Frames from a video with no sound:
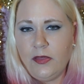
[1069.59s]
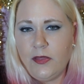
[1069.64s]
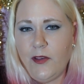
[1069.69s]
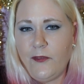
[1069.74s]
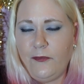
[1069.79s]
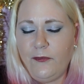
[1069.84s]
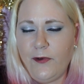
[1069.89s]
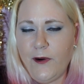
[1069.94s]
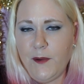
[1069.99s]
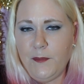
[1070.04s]
The
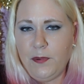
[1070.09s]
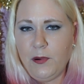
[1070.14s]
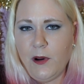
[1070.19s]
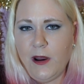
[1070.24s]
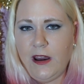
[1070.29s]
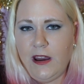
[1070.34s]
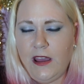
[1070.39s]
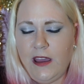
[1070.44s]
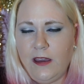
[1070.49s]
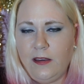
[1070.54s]

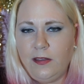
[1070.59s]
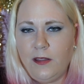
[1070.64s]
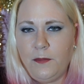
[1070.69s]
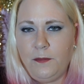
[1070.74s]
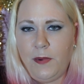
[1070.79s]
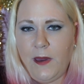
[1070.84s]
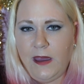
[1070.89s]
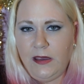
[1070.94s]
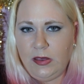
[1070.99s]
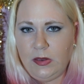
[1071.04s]
footprint in the
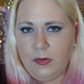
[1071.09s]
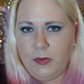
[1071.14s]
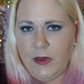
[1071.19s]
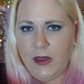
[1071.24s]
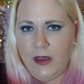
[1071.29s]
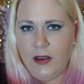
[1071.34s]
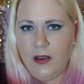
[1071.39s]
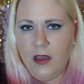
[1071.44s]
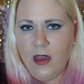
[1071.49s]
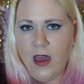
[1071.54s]

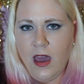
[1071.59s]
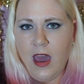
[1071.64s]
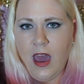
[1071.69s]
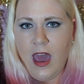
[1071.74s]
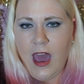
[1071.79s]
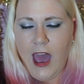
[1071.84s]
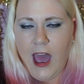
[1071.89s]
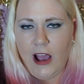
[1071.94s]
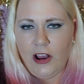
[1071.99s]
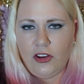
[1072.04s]
basement
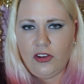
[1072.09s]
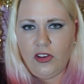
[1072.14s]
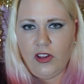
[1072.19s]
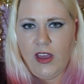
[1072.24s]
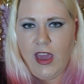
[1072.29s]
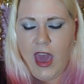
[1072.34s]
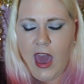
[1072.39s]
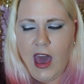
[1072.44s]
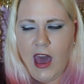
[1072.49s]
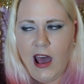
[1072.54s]

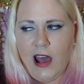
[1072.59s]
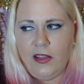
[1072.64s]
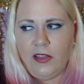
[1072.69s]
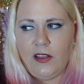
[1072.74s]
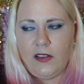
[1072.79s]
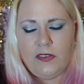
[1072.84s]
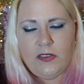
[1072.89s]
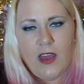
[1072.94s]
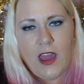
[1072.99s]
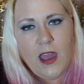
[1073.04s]
actually had
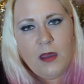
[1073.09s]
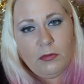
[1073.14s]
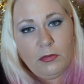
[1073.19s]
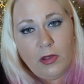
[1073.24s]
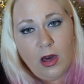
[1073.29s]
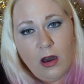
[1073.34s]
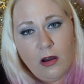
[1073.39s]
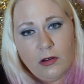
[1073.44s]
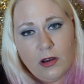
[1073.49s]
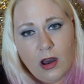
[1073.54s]
the same
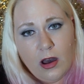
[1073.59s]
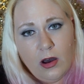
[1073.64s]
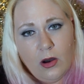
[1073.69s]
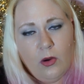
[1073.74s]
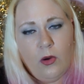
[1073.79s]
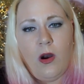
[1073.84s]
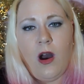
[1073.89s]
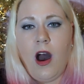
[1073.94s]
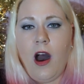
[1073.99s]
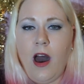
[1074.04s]

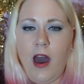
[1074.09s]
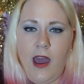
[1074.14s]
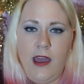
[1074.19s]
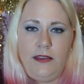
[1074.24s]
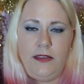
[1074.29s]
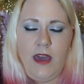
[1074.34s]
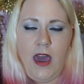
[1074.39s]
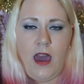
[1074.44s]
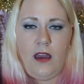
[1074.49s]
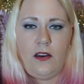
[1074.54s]
logo, High
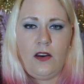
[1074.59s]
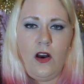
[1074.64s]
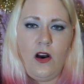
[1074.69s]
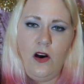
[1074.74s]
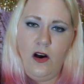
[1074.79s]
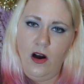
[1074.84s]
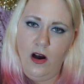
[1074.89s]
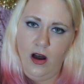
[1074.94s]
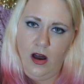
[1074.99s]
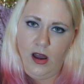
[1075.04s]
Tech,
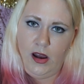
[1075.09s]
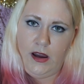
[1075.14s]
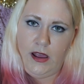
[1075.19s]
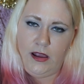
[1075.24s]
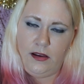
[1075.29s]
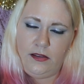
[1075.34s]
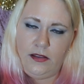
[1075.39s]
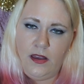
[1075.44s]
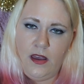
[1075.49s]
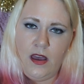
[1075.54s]
on
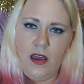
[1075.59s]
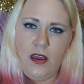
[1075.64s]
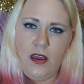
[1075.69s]
it.